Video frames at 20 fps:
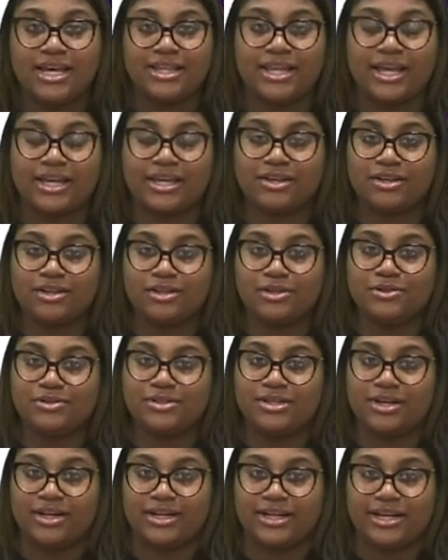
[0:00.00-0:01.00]
That
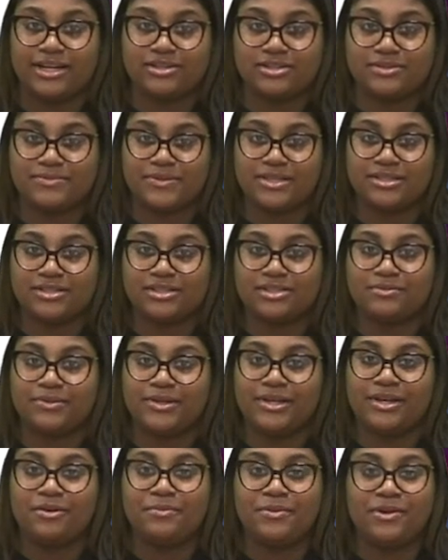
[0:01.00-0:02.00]
concludes our announcements.
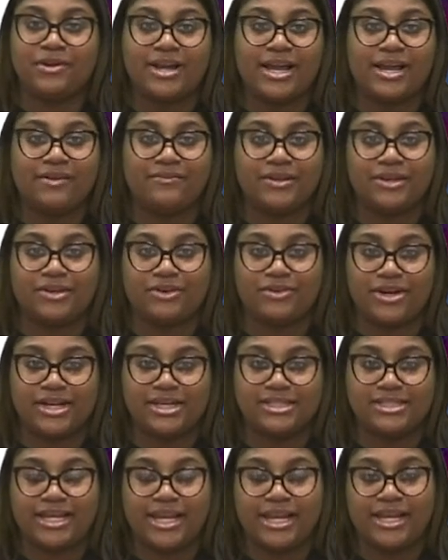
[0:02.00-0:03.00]
We hope you are having a
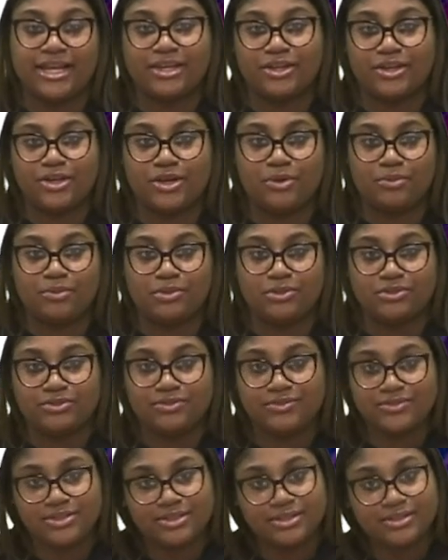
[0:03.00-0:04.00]
great day and go
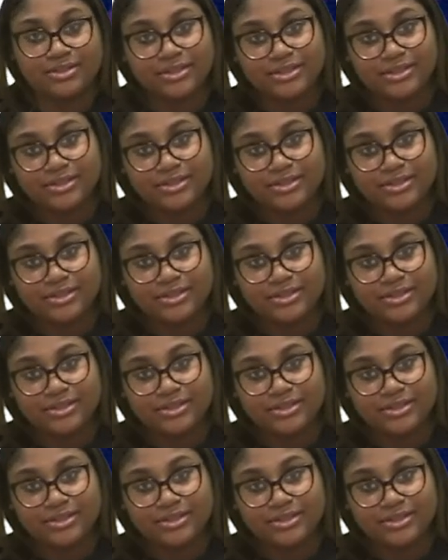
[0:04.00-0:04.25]
Wolves.